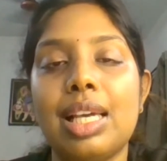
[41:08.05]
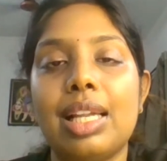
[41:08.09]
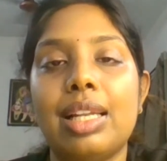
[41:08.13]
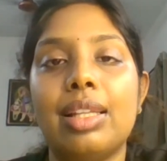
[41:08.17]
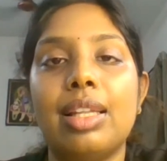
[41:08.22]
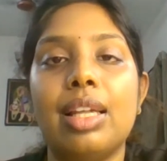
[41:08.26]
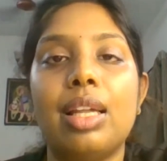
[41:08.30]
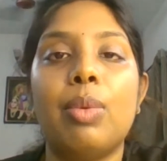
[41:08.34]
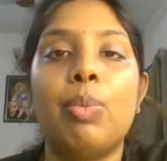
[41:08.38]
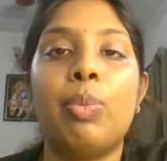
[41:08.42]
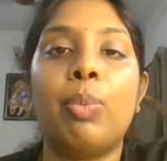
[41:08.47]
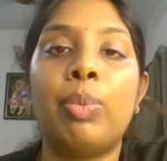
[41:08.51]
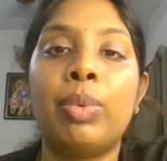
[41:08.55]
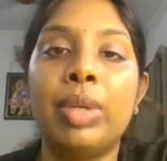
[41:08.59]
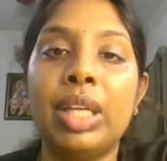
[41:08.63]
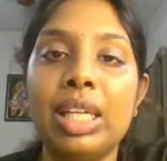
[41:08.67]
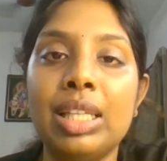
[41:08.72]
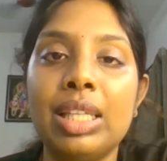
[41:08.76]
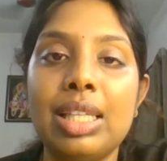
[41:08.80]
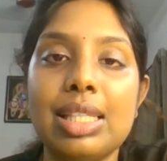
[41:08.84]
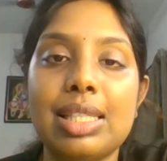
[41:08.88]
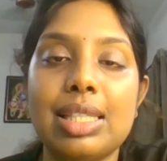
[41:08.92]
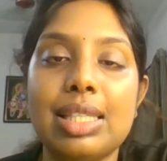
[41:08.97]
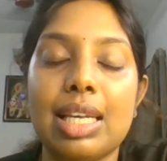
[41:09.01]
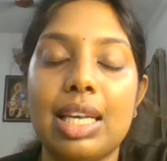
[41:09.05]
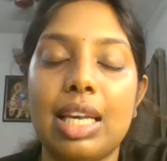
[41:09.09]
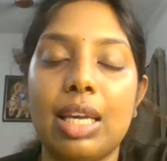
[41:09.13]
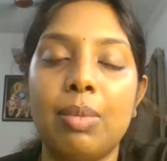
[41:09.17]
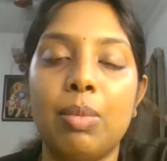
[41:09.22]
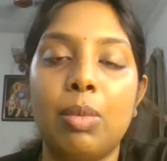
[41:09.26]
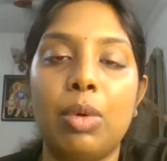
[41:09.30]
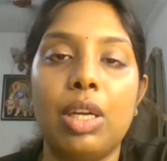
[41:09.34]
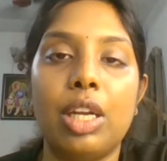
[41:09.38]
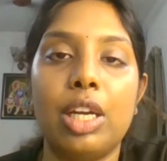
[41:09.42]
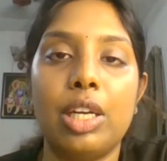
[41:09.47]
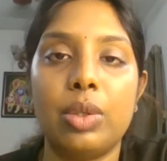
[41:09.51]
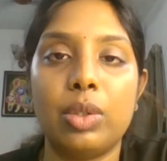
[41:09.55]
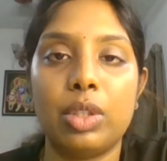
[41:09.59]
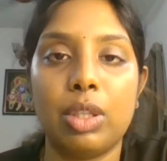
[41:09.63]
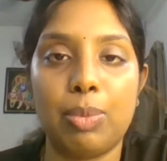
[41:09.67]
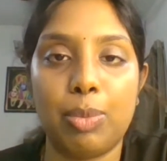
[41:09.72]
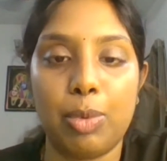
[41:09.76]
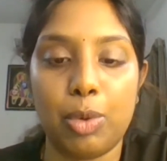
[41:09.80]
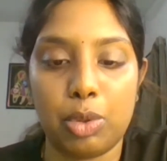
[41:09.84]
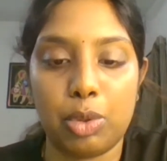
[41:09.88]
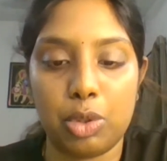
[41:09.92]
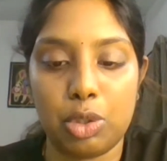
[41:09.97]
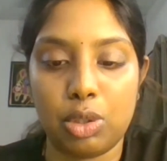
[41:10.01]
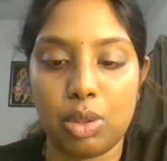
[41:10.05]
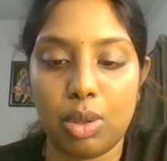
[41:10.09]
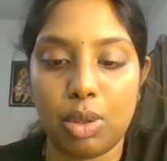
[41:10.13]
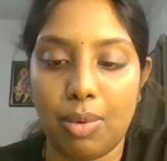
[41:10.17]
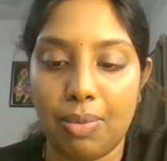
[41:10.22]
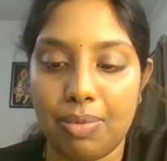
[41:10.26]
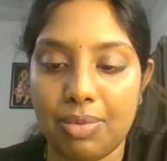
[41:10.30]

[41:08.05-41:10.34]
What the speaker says: and then bring the second molar to the position